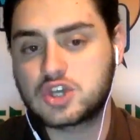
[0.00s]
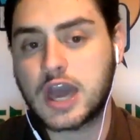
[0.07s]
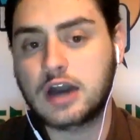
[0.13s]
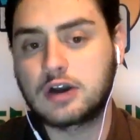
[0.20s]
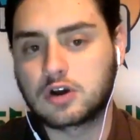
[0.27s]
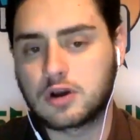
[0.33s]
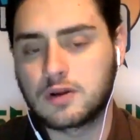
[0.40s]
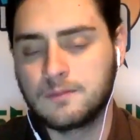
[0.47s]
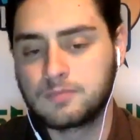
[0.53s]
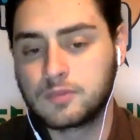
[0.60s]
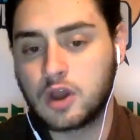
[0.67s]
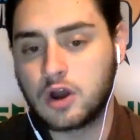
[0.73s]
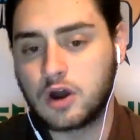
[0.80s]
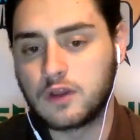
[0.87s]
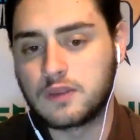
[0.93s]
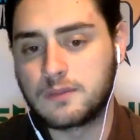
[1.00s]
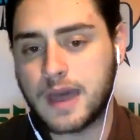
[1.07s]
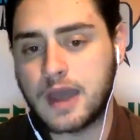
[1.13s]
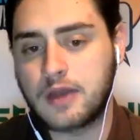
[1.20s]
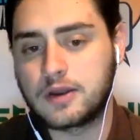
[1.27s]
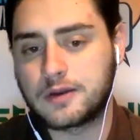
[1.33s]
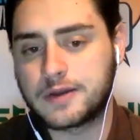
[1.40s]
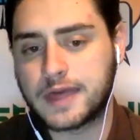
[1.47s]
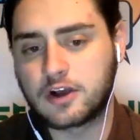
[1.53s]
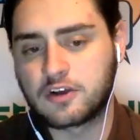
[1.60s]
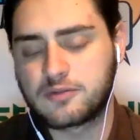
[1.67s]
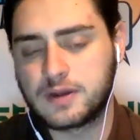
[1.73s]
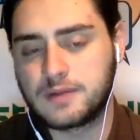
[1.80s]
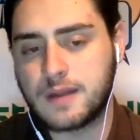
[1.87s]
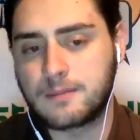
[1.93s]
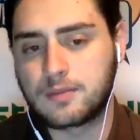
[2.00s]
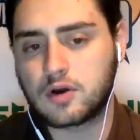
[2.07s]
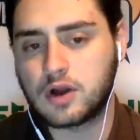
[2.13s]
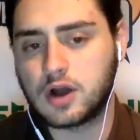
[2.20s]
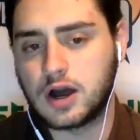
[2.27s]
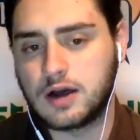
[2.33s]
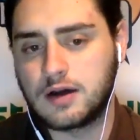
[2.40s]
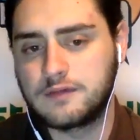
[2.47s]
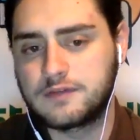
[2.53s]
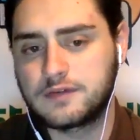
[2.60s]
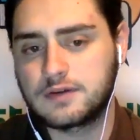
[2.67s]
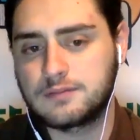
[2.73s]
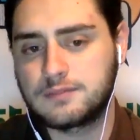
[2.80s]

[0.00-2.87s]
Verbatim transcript: Keller on the mound. Now, Keller's been a member of